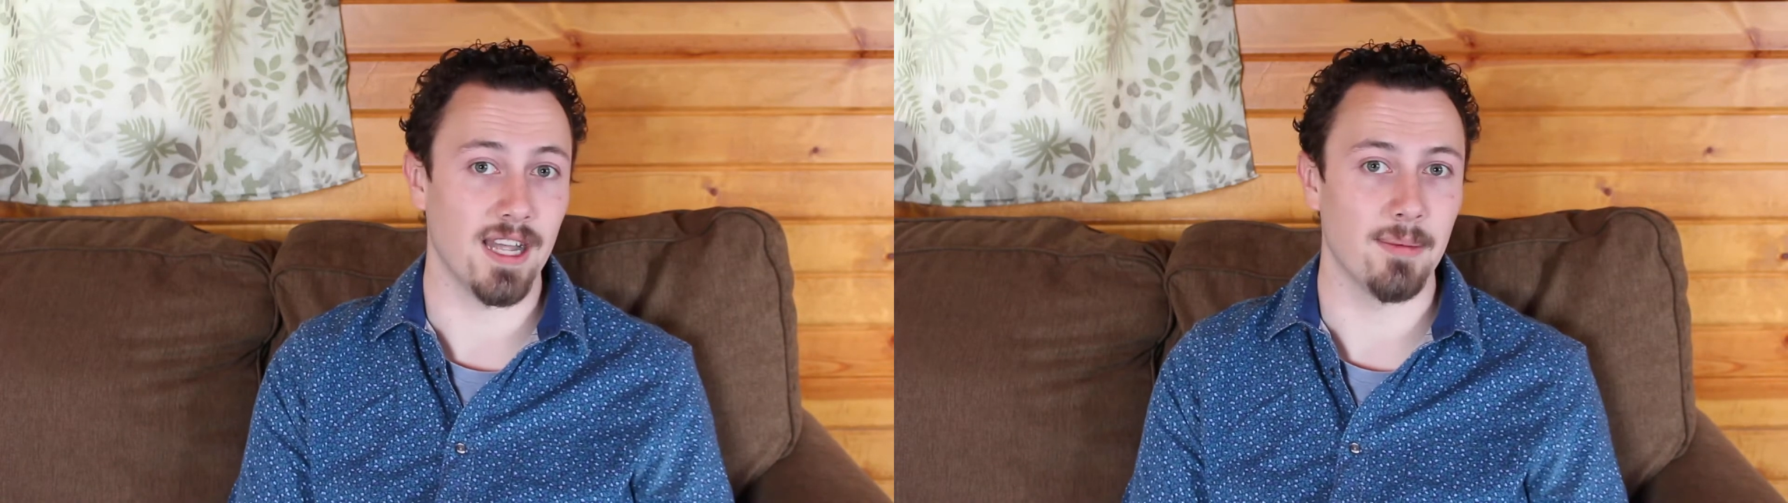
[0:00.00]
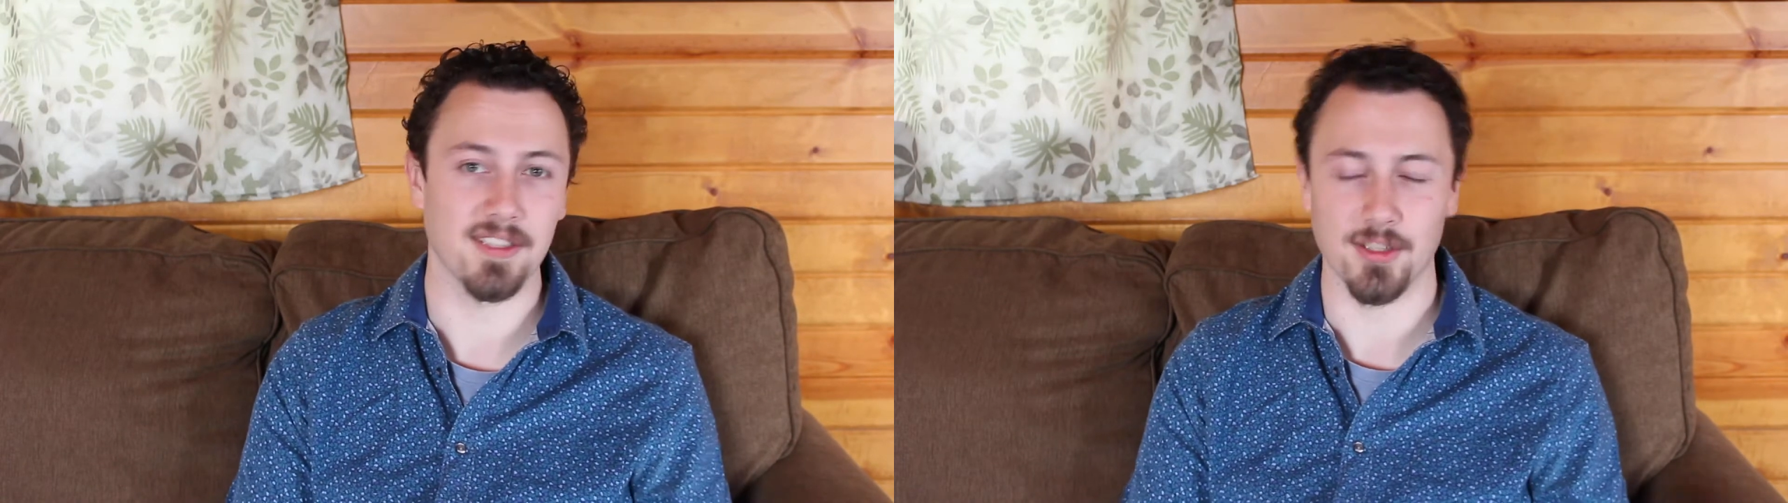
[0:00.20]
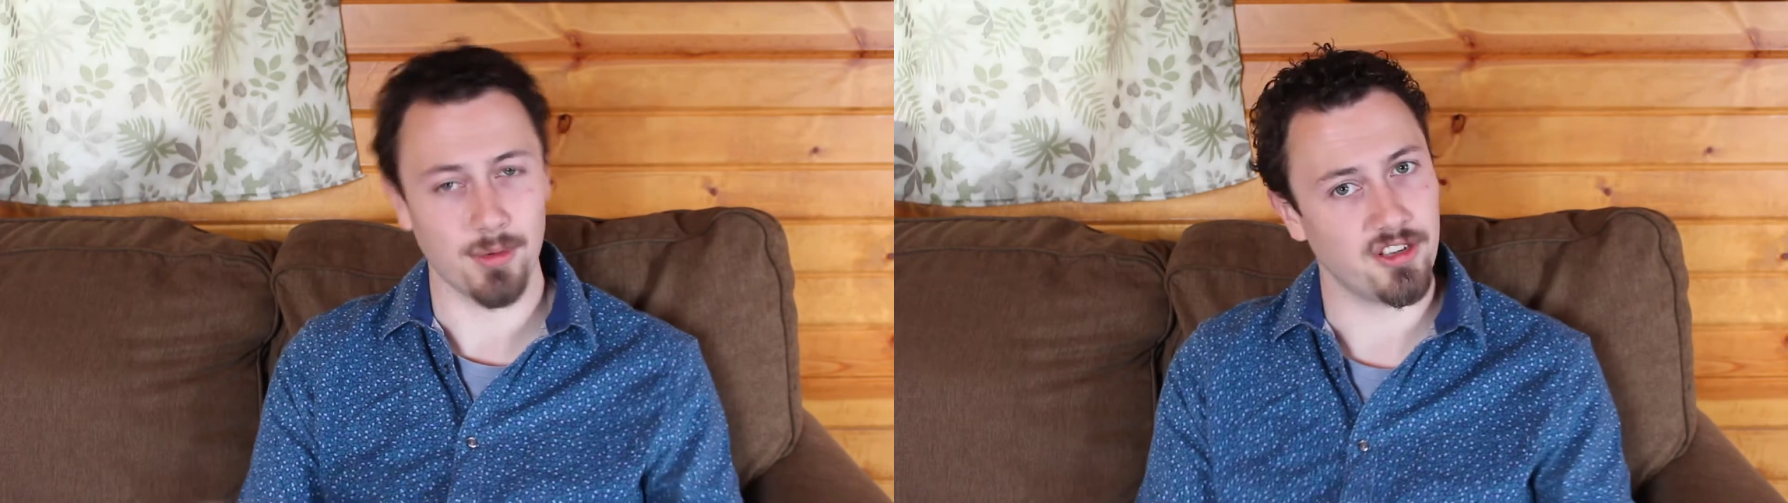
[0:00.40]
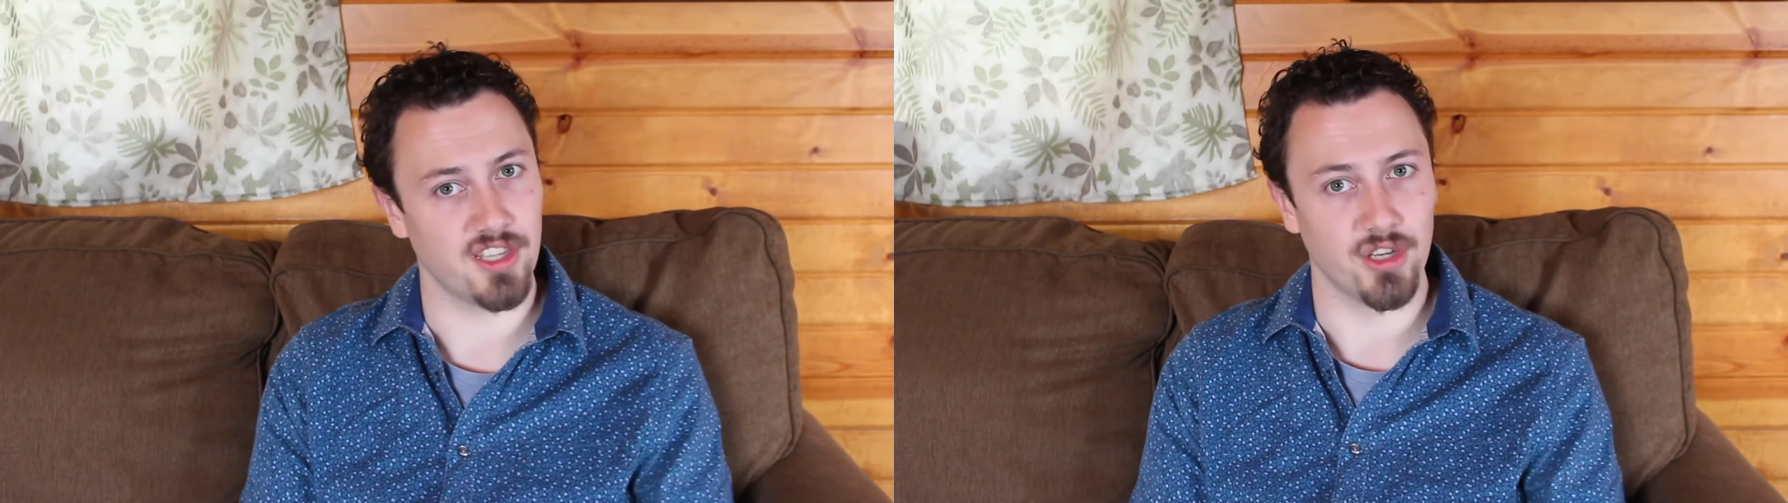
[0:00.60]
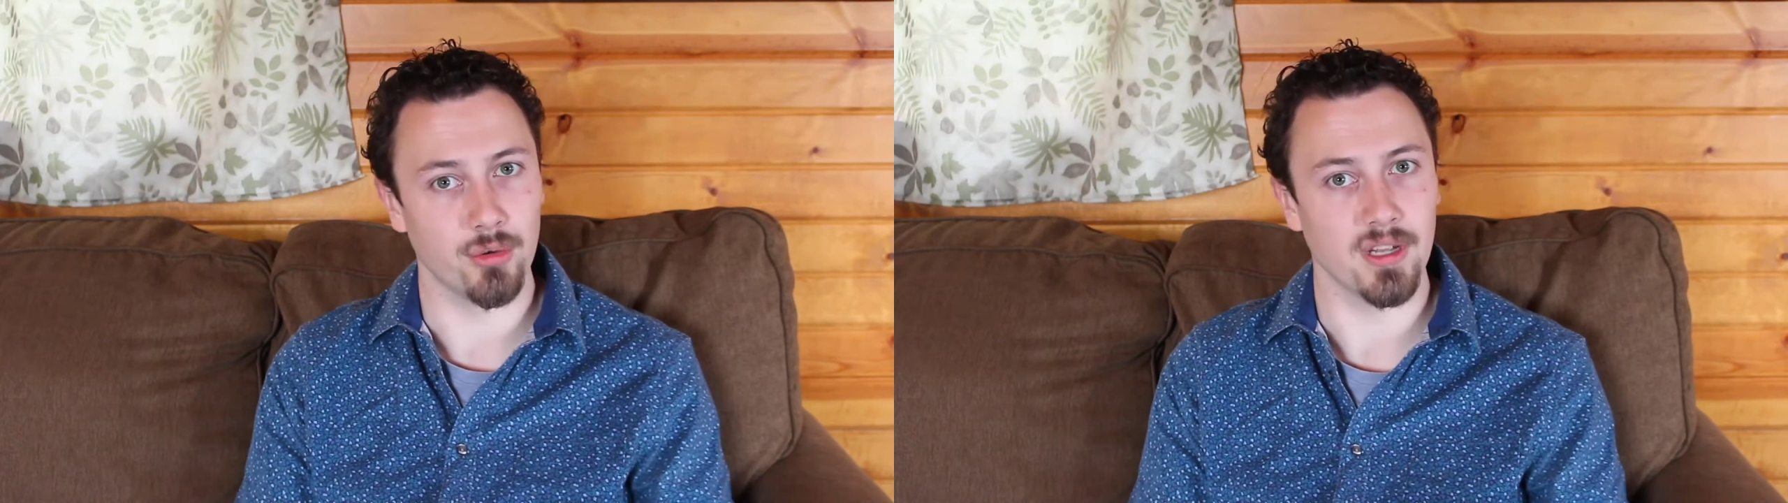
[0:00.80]
comics as well as
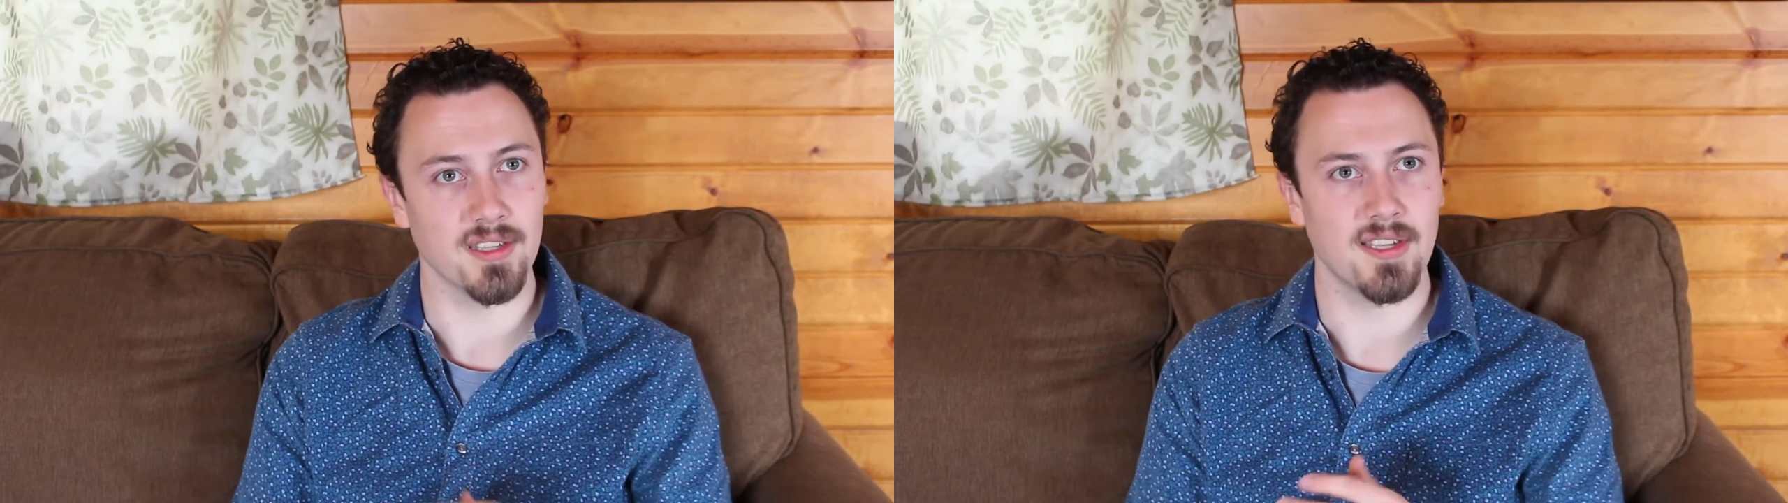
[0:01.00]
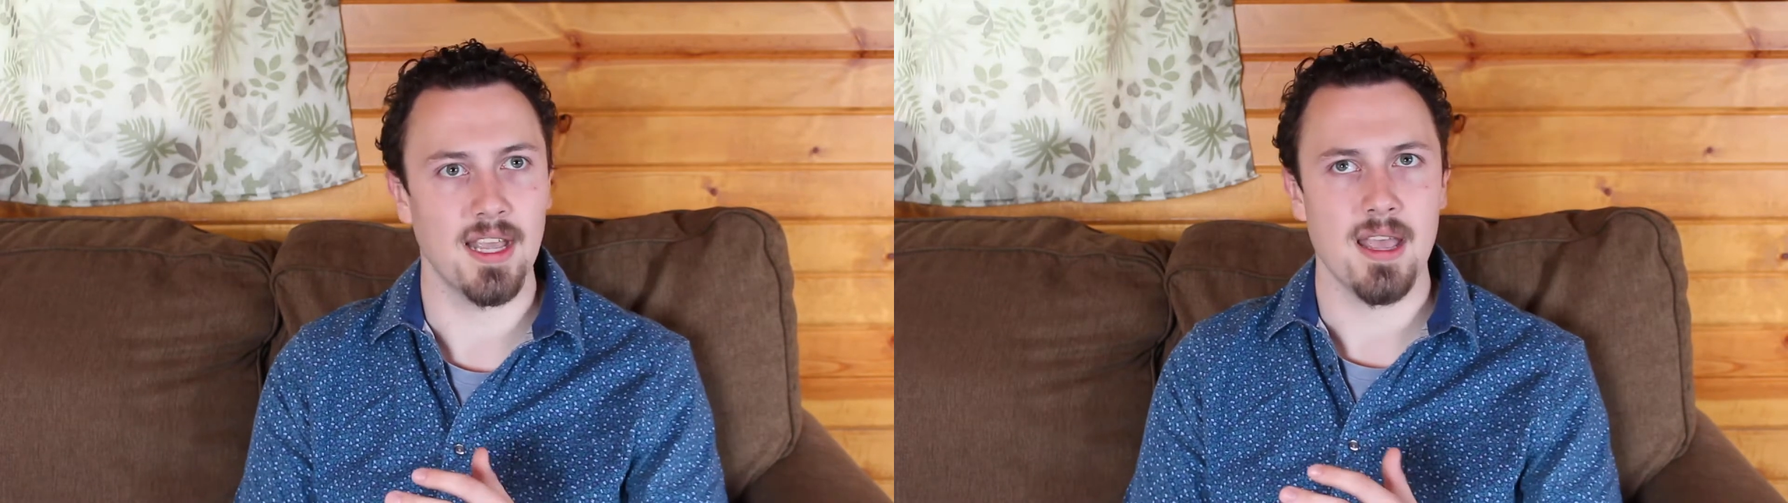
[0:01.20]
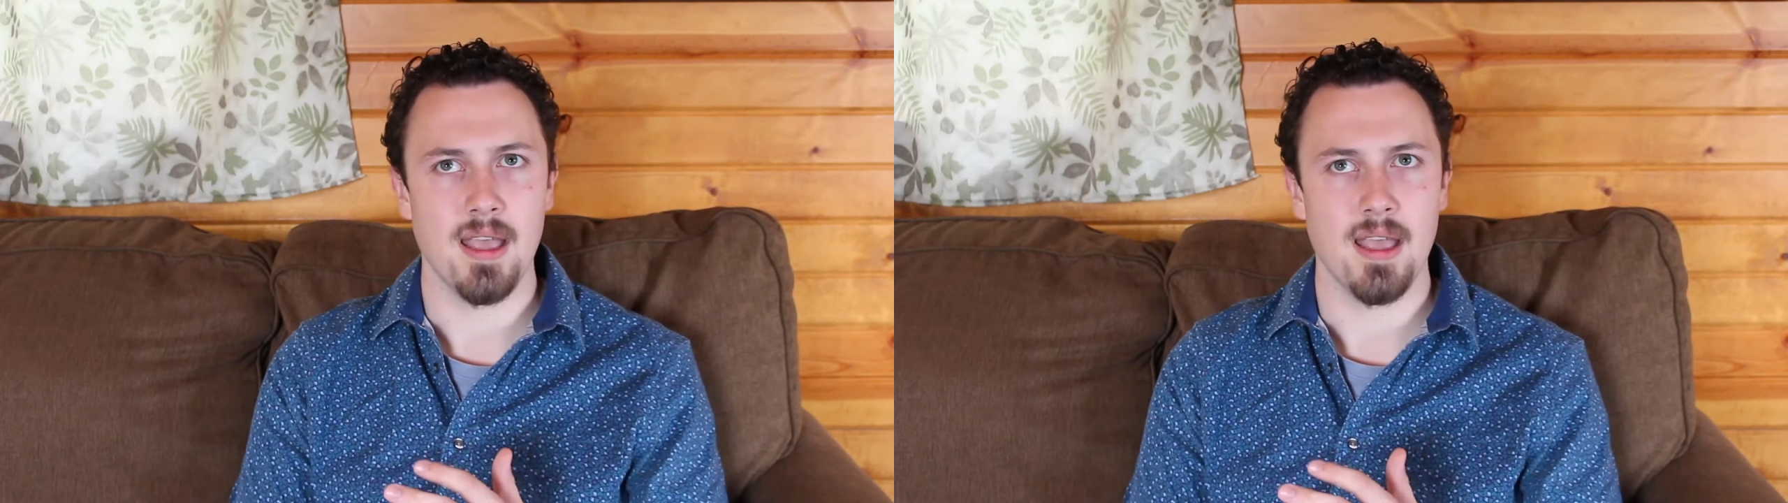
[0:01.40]
the new ones,